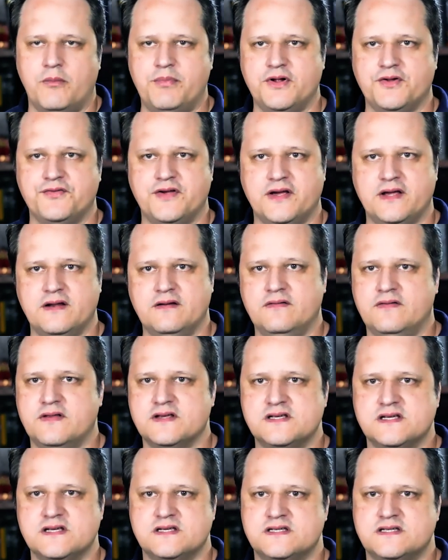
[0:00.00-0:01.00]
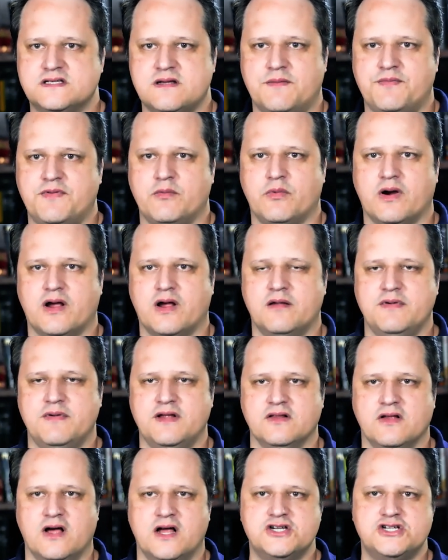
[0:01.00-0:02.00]
built in. This is something we're going to be
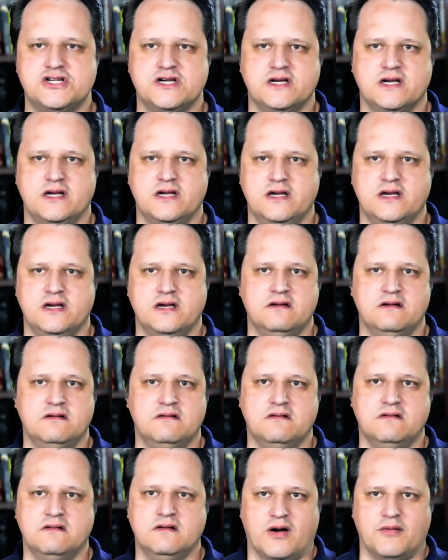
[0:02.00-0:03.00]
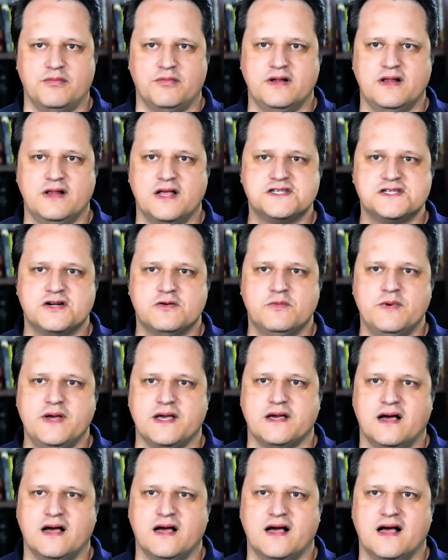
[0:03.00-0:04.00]
launching in probably less than a
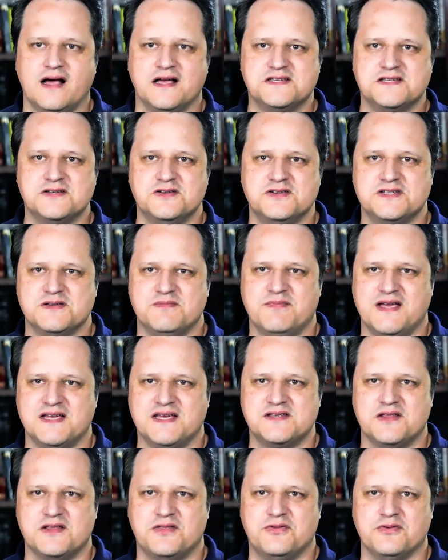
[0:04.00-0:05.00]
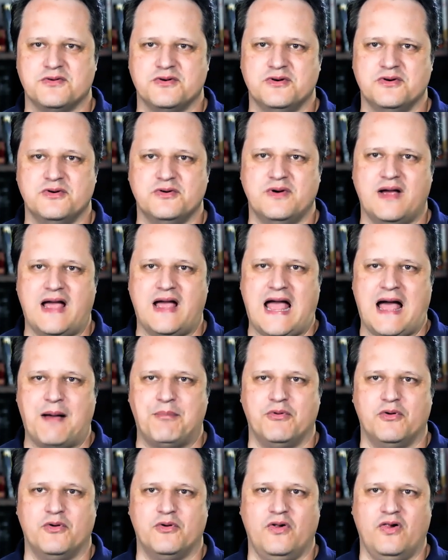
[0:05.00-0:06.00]
week, as soon as it makes it through
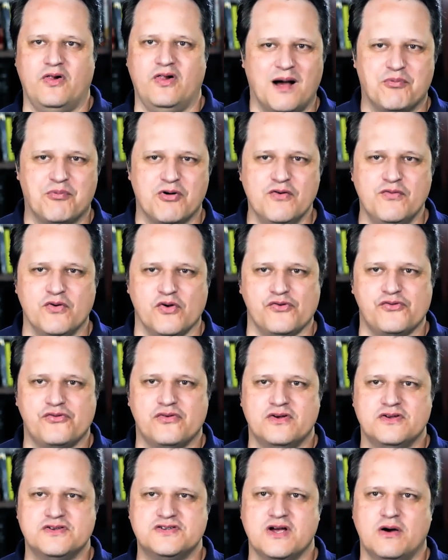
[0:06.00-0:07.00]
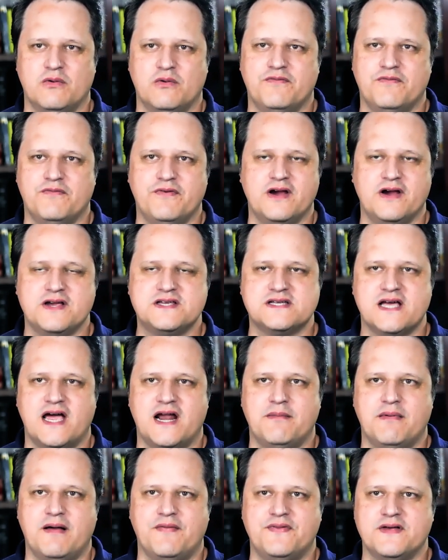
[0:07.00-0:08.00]
Apple approvals. So we're very excited
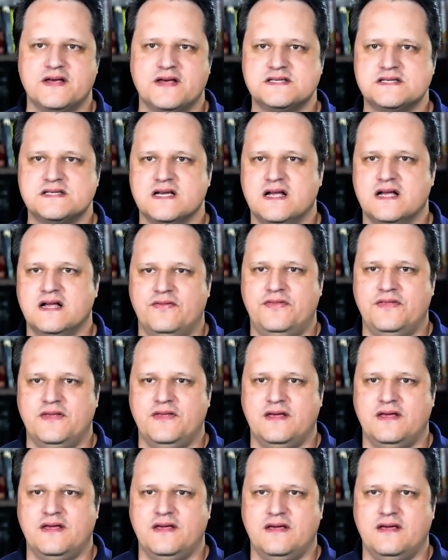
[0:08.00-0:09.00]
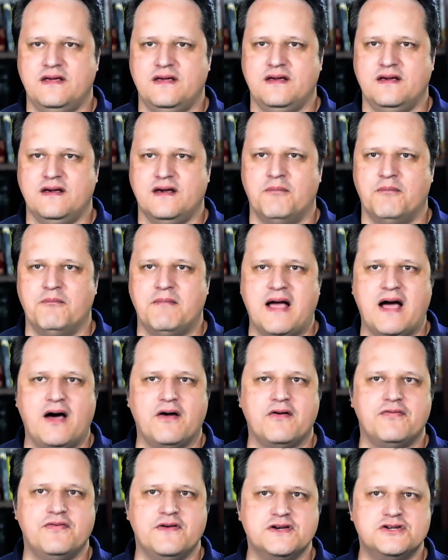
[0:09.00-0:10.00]
about this. The
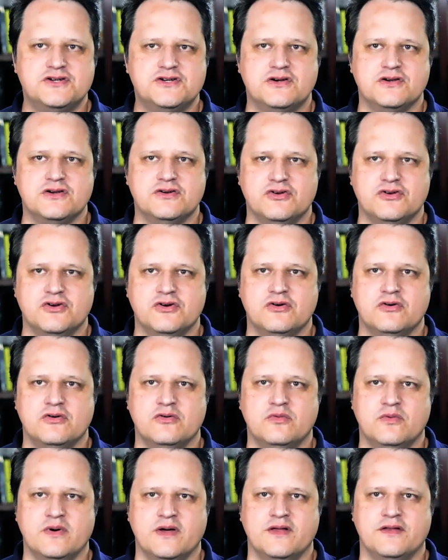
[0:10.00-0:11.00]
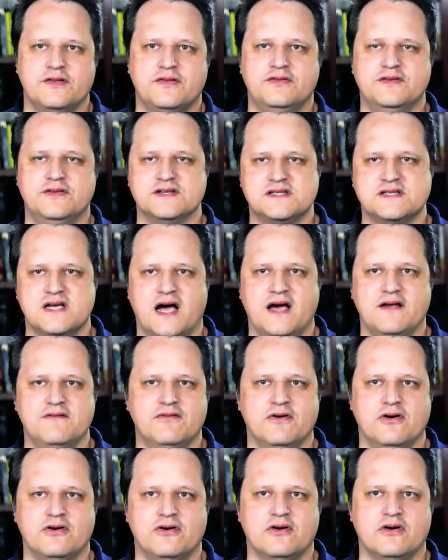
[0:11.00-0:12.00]
amount of things you can do with Decide
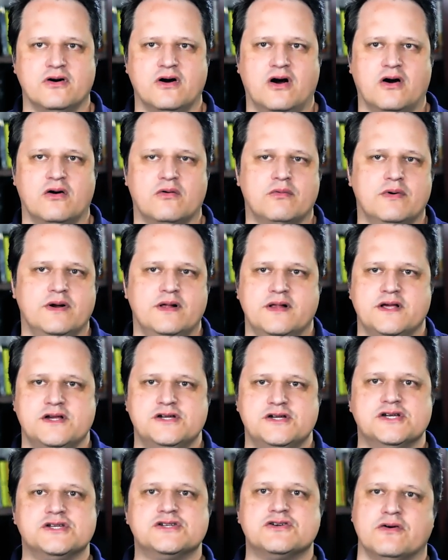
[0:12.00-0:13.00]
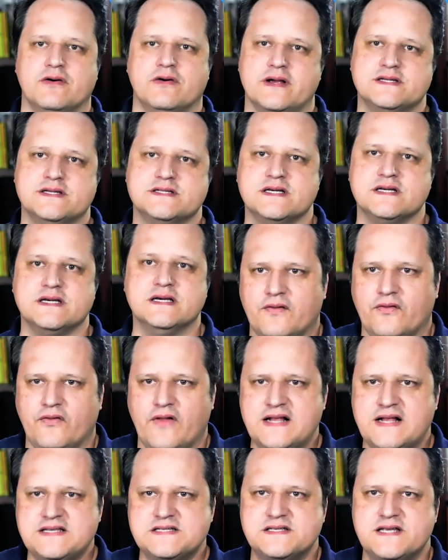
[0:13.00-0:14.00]
Voter are really just crazy.
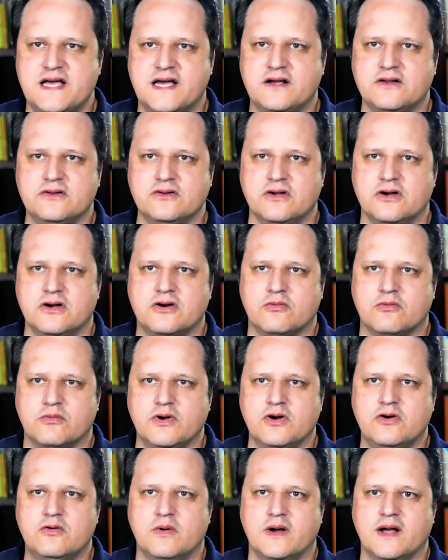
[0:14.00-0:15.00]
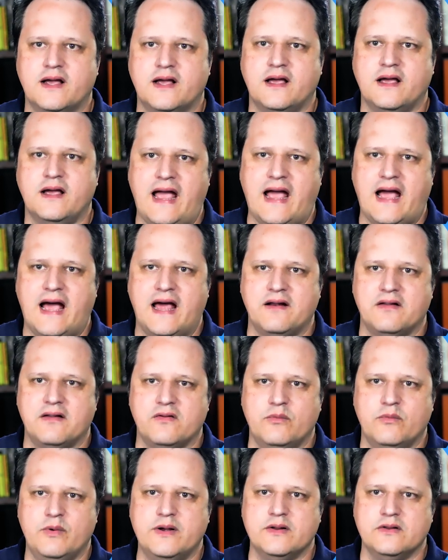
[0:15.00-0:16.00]
Let's take a look real quick at,
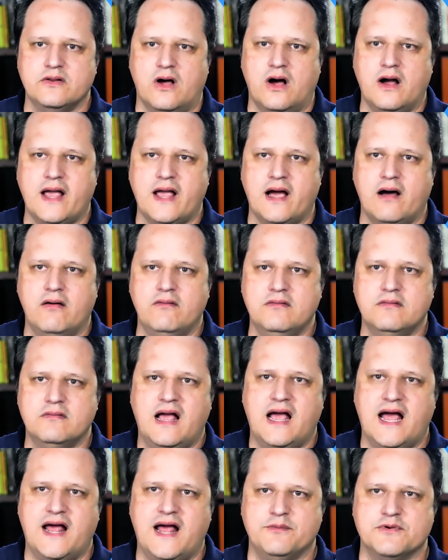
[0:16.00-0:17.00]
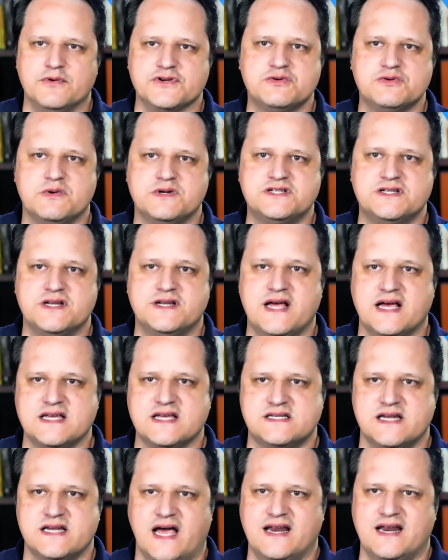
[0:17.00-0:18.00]
we'll log out, and we'll switch to
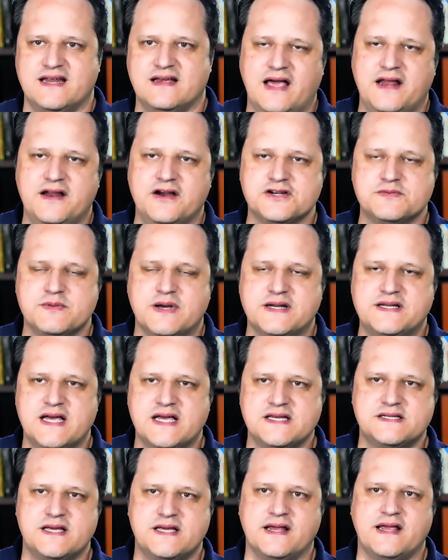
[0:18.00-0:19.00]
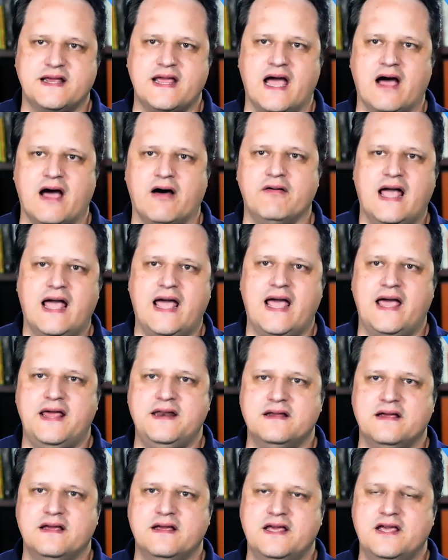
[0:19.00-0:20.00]
testnet. And here's my testnet account.
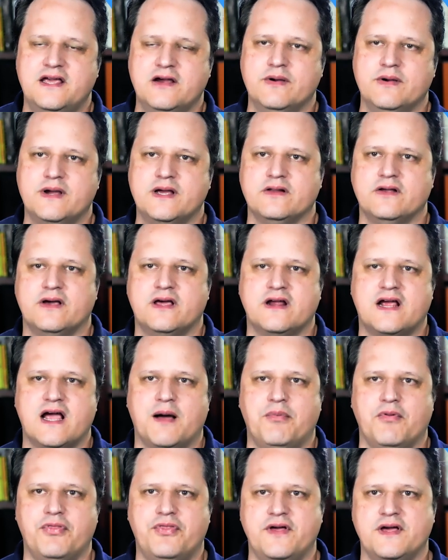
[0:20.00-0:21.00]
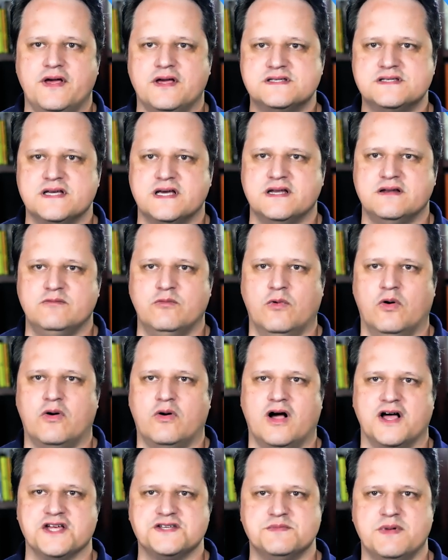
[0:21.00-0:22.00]
And here we can look at a couple things that won't
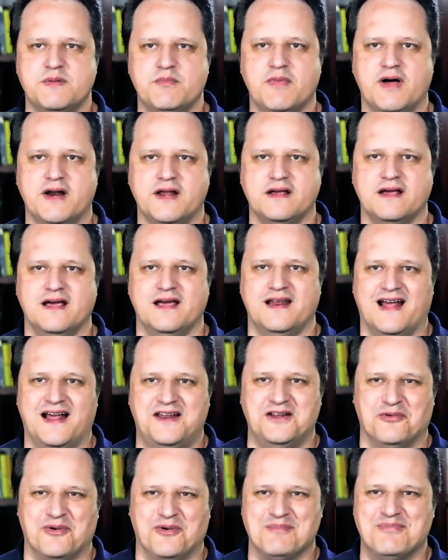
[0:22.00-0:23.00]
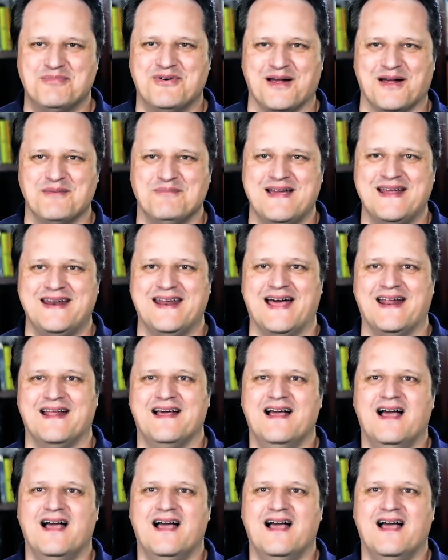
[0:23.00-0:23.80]
cost me money and I don't want to put on mainnet.